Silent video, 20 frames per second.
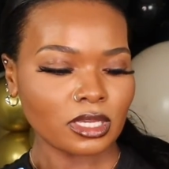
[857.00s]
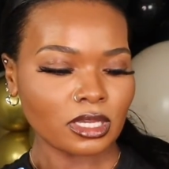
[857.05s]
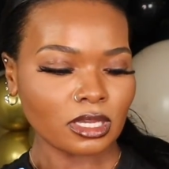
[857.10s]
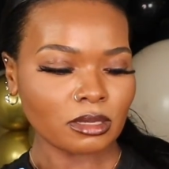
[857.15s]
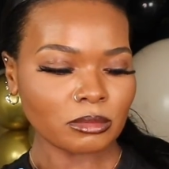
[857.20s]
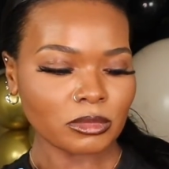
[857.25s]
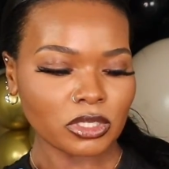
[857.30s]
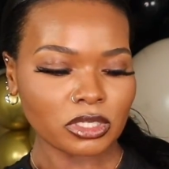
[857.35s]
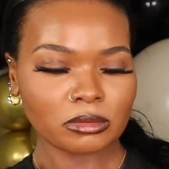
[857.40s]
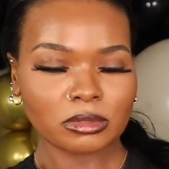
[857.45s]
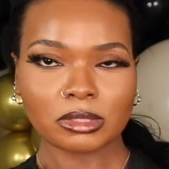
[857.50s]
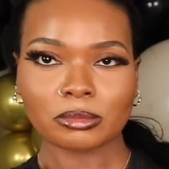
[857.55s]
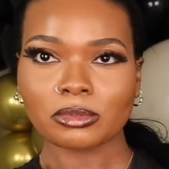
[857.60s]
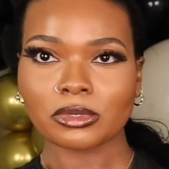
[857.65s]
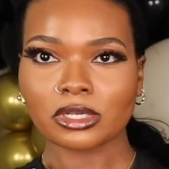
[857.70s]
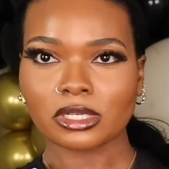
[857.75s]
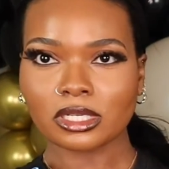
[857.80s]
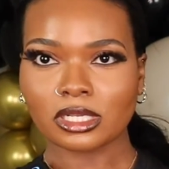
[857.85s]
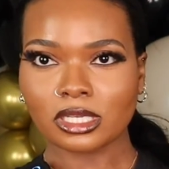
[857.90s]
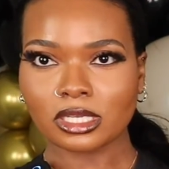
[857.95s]
I'm going to be
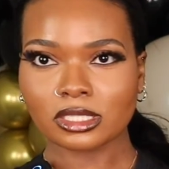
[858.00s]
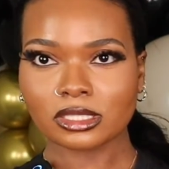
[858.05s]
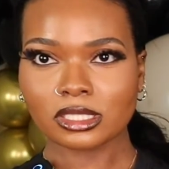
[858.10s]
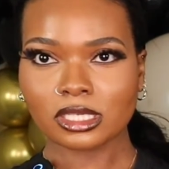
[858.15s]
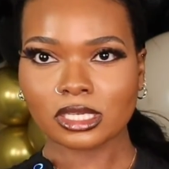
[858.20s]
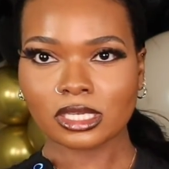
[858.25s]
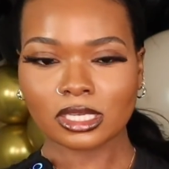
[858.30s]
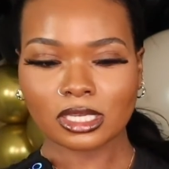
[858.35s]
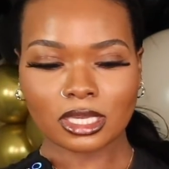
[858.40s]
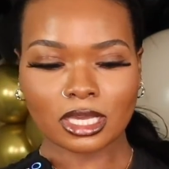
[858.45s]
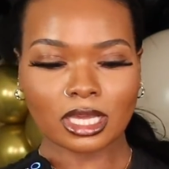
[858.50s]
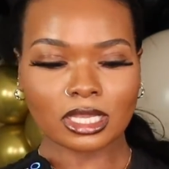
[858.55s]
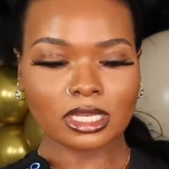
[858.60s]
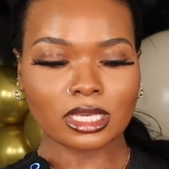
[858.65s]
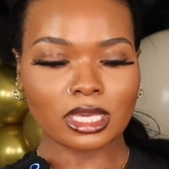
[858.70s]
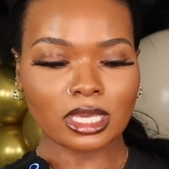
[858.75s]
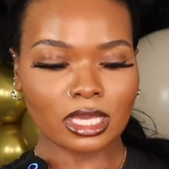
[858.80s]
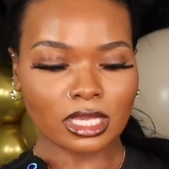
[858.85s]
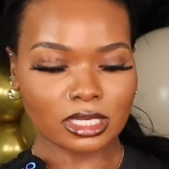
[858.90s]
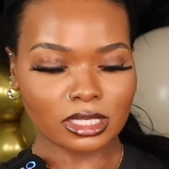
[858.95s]
putting it at
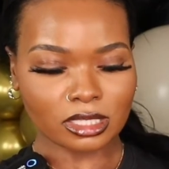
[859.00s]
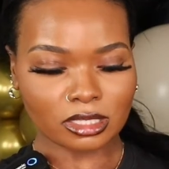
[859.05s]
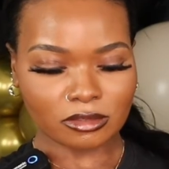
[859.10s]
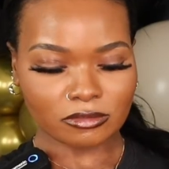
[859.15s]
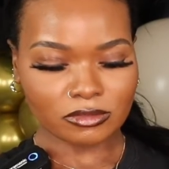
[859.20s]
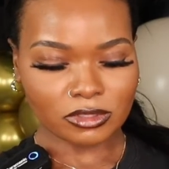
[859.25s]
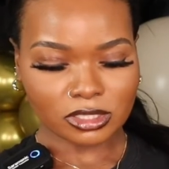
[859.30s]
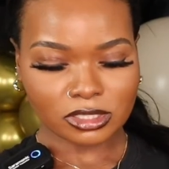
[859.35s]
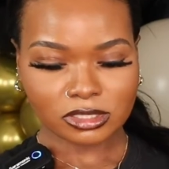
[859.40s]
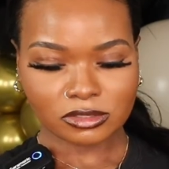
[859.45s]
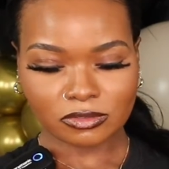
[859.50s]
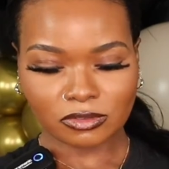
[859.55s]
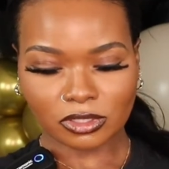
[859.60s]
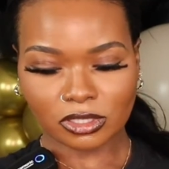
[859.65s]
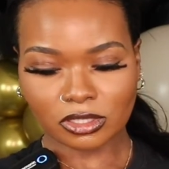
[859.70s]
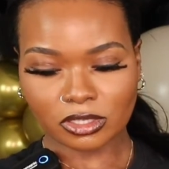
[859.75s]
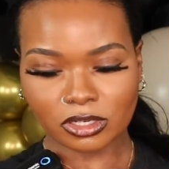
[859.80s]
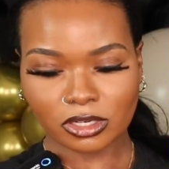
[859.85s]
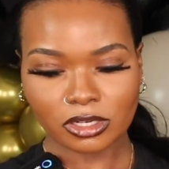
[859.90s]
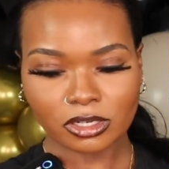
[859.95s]
the end of this
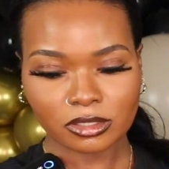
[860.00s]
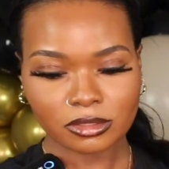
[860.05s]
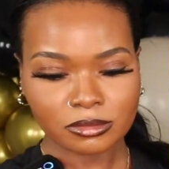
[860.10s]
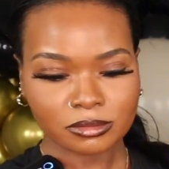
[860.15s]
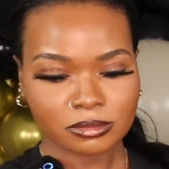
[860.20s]
filler,